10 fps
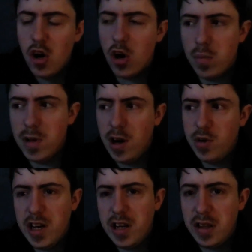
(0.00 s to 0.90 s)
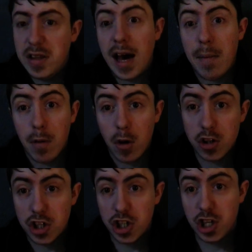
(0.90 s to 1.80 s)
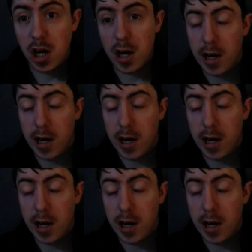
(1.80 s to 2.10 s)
uploading that much